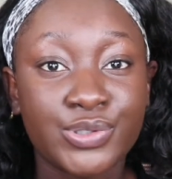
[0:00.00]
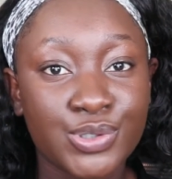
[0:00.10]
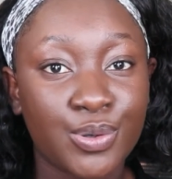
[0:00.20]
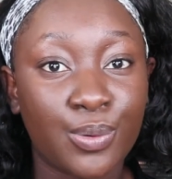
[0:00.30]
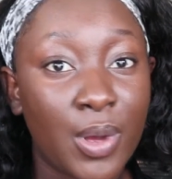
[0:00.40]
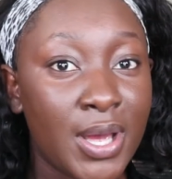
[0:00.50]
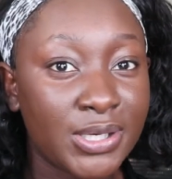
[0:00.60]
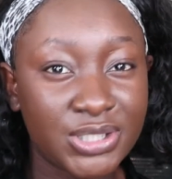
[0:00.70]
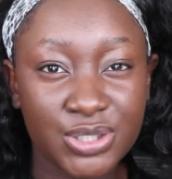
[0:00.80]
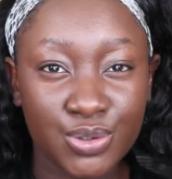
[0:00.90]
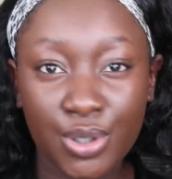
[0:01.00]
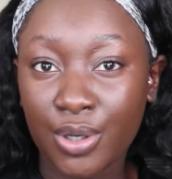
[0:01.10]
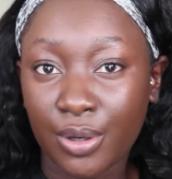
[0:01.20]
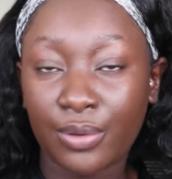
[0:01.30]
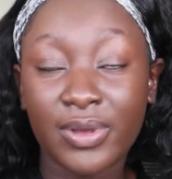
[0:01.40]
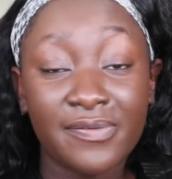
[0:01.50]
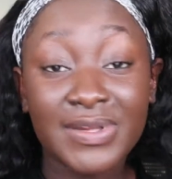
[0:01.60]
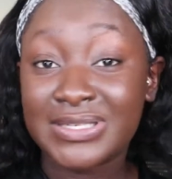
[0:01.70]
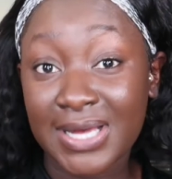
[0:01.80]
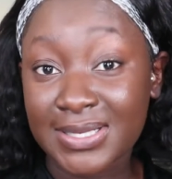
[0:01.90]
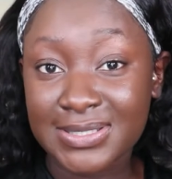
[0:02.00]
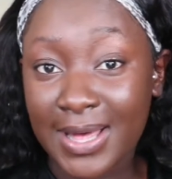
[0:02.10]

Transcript: So just so you know, if it does